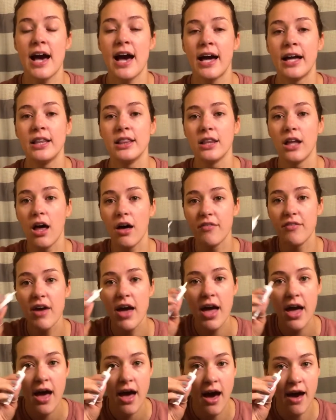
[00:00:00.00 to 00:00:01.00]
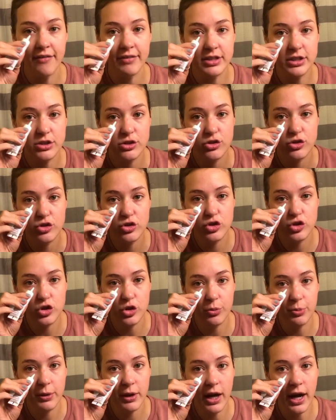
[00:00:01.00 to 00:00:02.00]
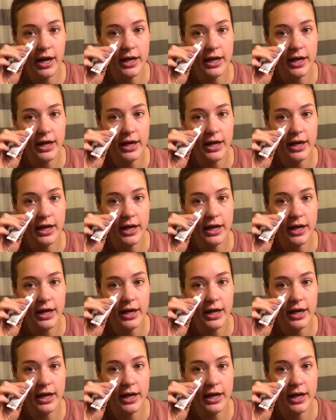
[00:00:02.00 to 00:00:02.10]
I love having super